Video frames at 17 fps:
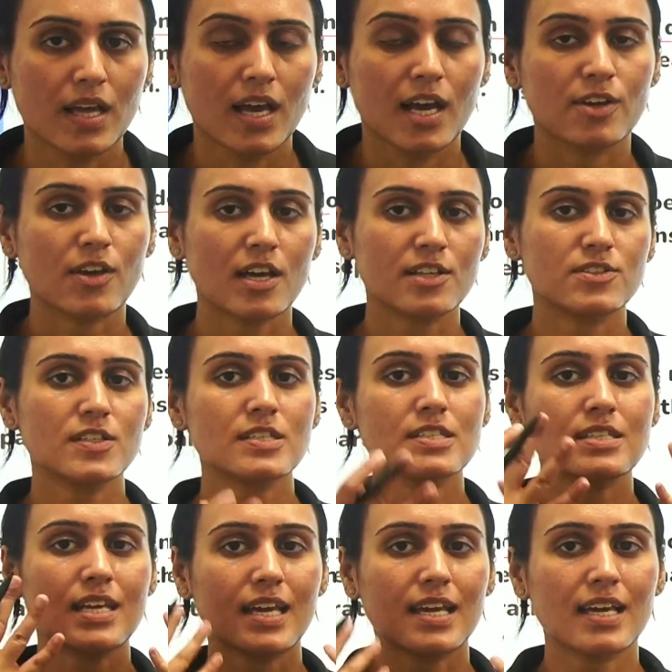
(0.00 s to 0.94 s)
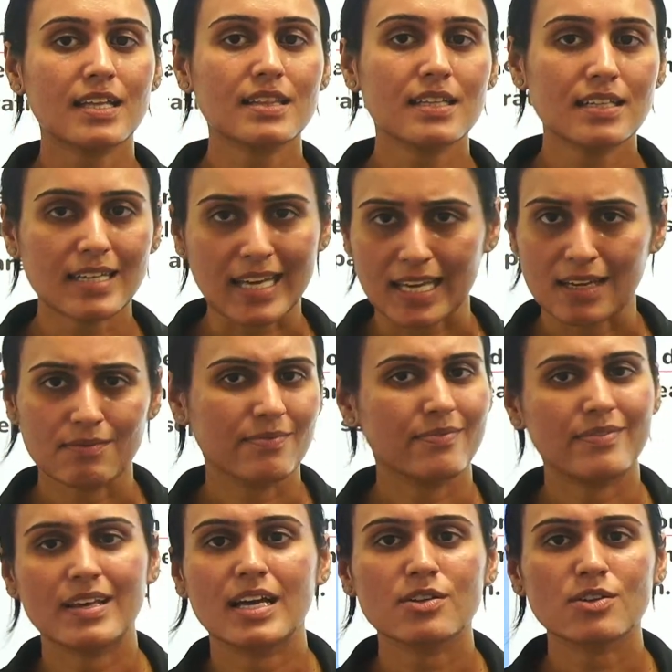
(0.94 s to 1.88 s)
We are just taking the tea.
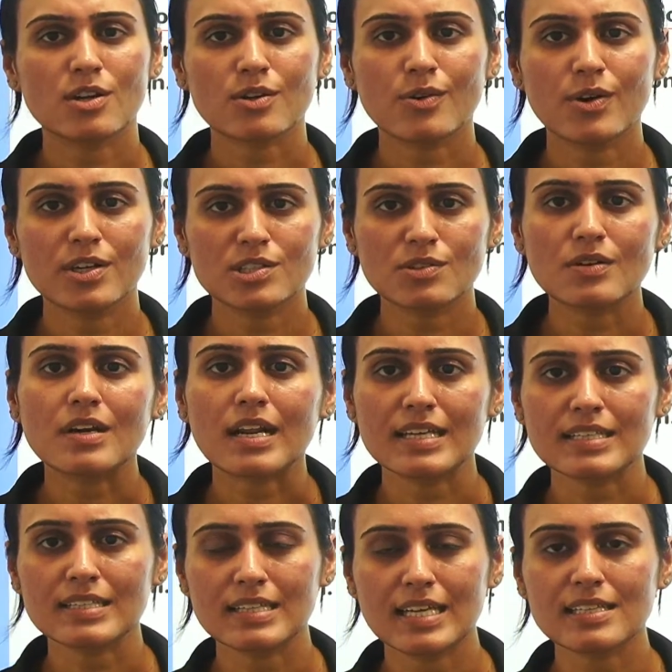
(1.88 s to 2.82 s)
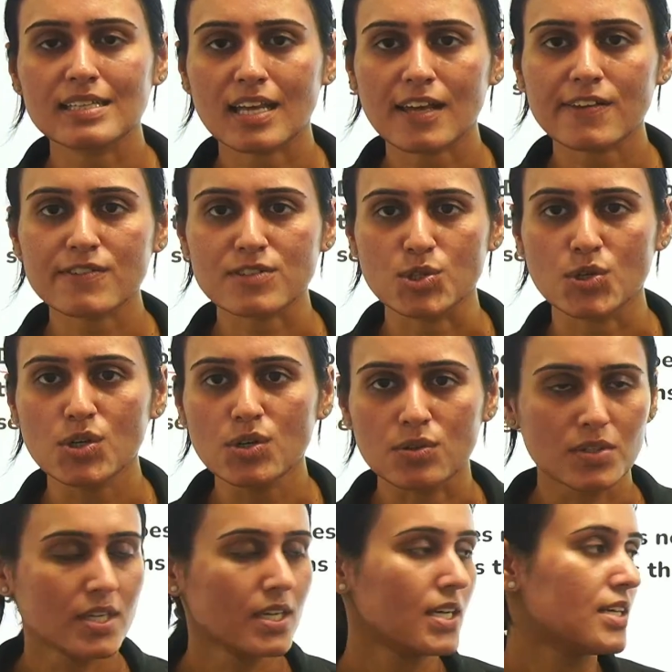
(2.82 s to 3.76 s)
We are not going to drink the leaves, no.
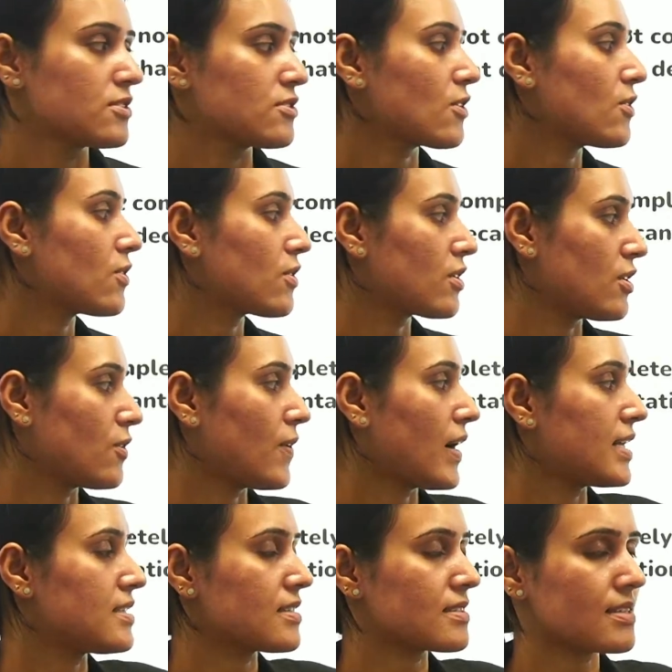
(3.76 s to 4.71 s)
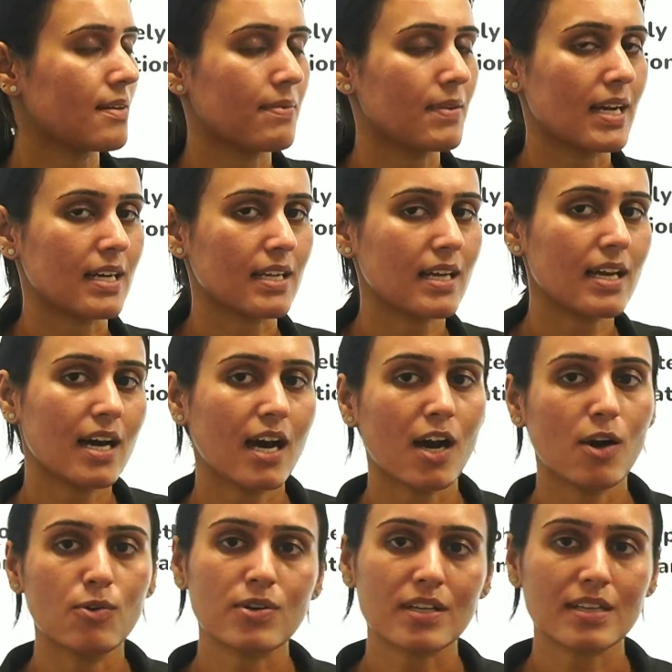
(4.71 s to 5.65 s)
So you are just separating
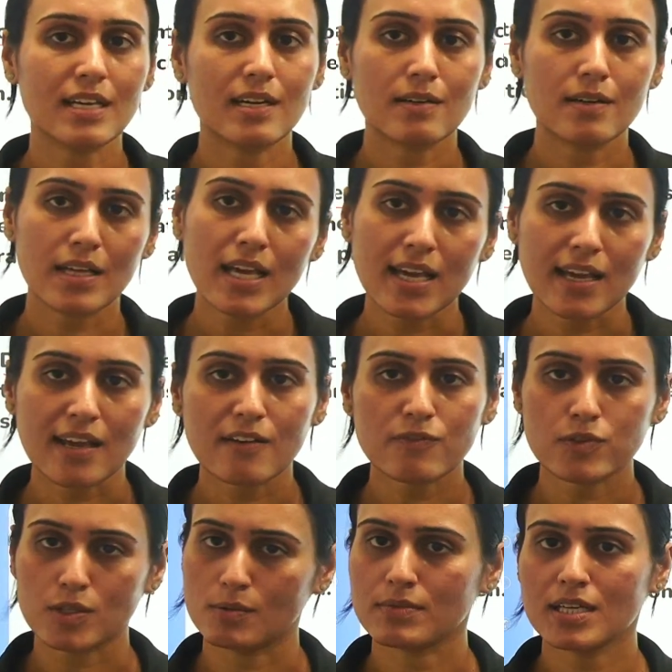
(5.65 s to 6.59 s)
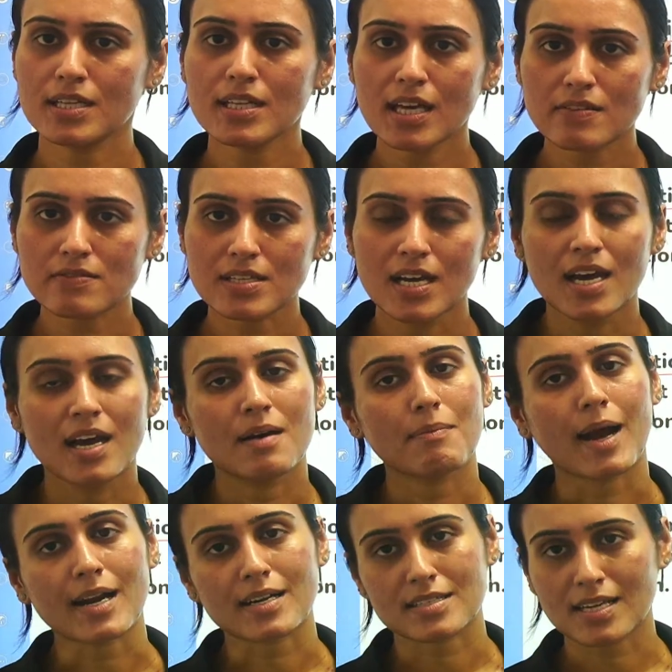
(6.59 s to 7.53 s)
out the tea from the leaves.
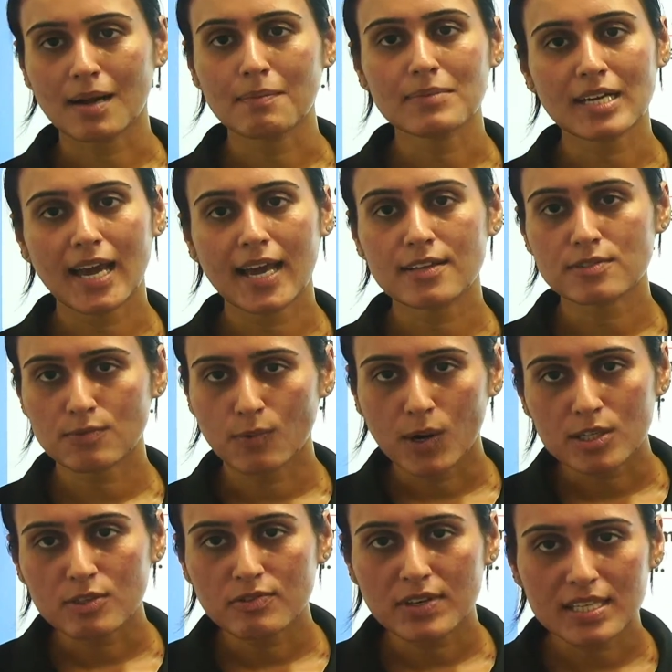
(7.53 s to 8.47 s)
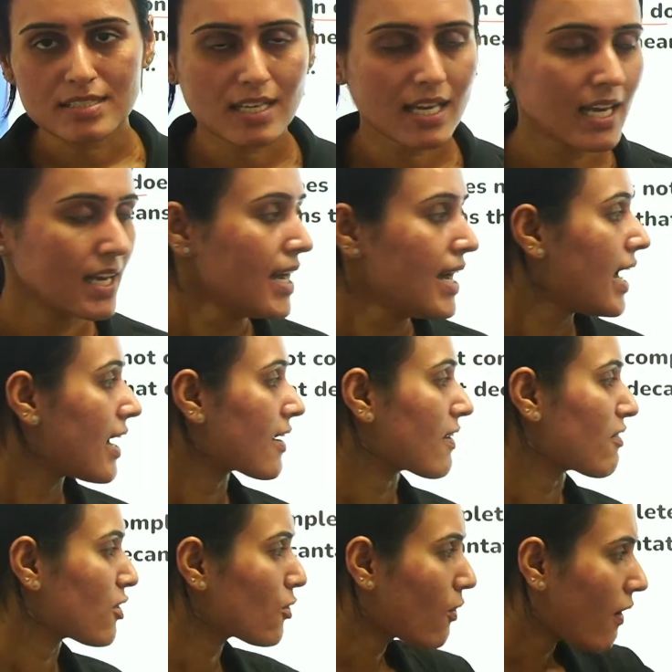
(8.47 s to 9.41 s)
But sometimes what do we see?
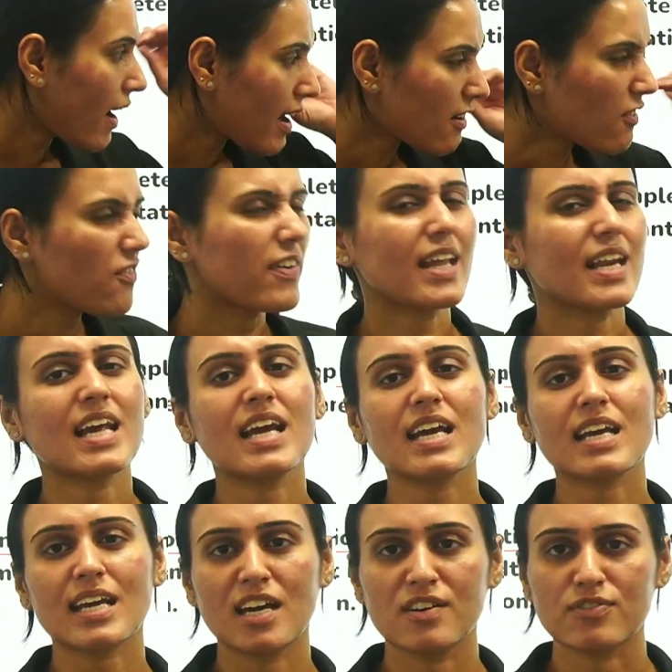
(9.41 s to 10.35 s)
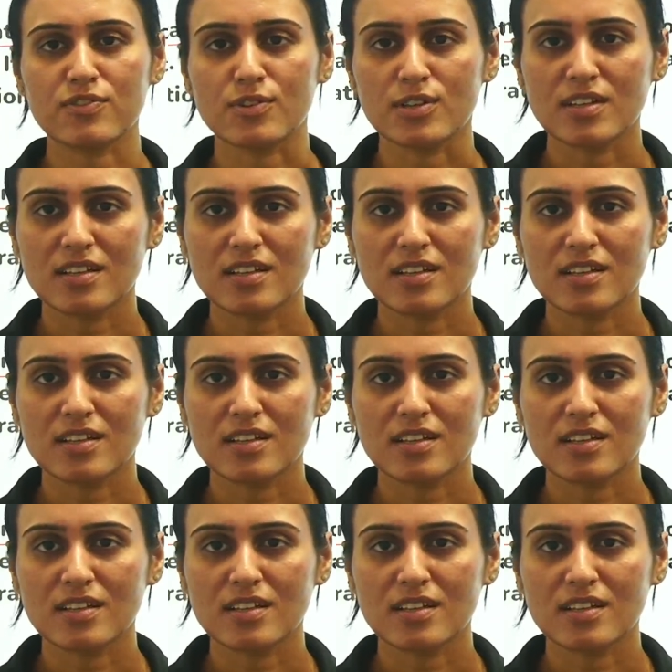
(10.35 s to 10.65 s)
You are very careful.